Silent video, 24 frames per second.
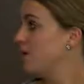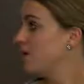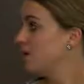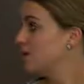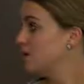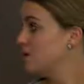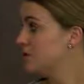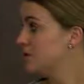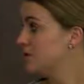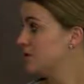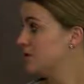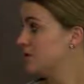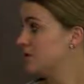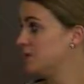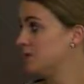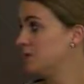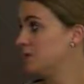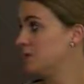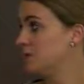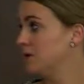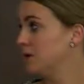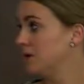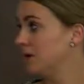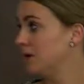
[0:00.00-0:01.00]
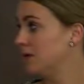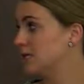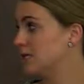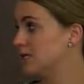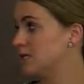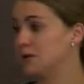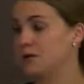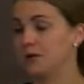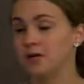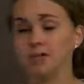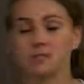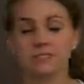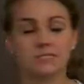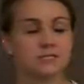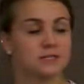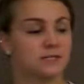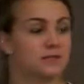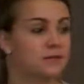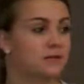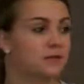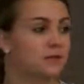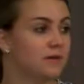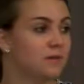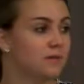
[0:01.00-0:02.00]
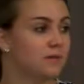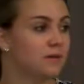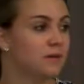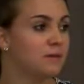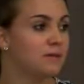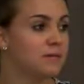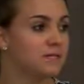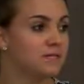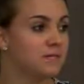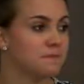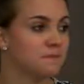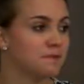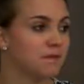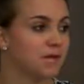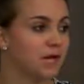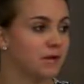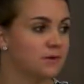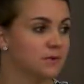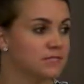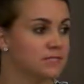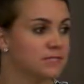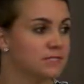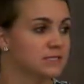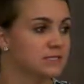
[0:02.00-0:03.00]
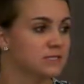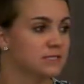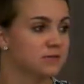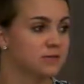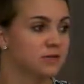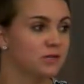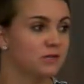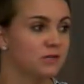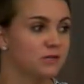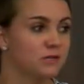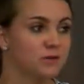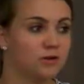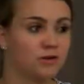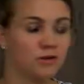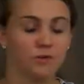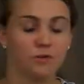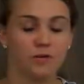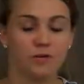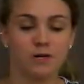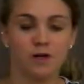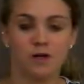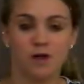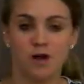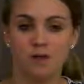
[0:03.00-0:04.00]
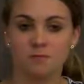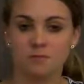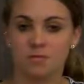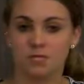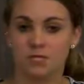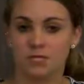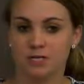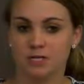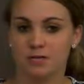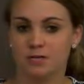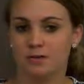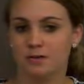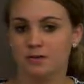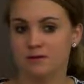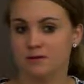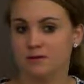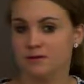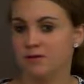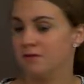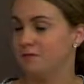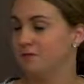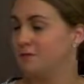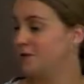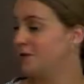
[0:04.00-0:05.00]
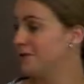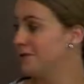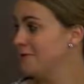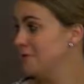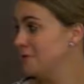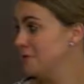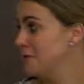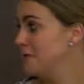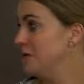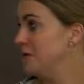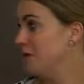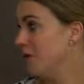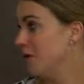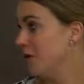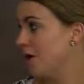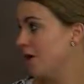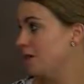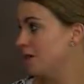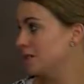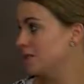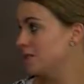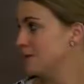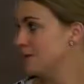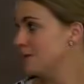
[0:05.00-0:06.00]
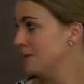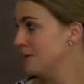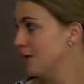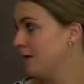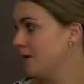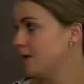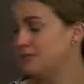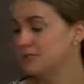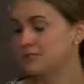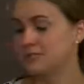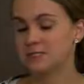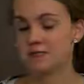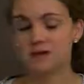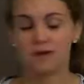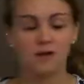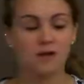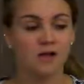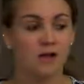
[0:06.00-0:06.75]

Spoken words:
So this was a really good experience and maybe something I was considering for a career option if I don't do ER or something else.